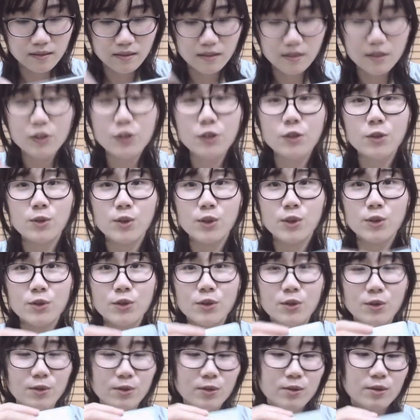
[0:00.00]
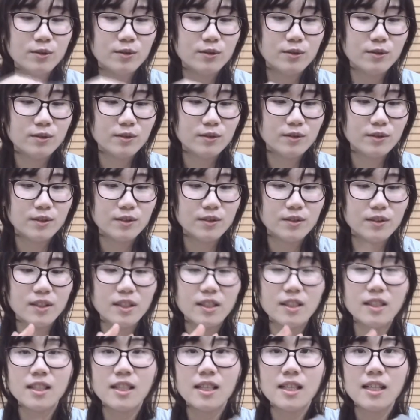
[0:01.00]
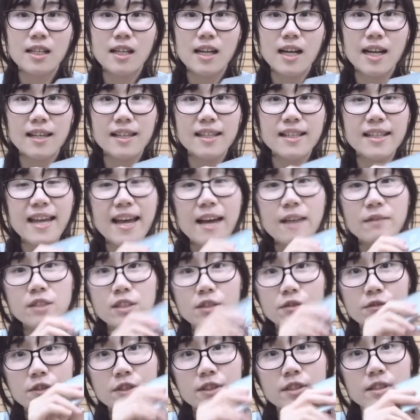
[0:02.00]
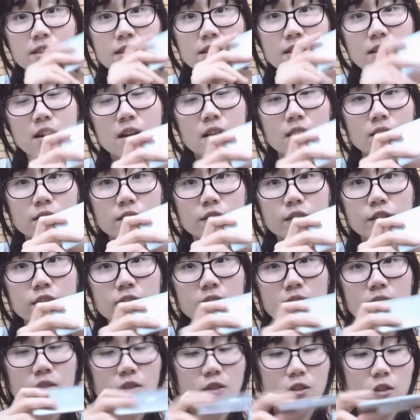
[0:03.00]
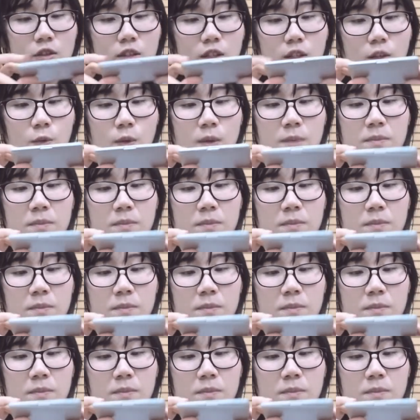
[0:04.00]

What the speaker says: Oh, it's so cute. I think they have several colors in, on their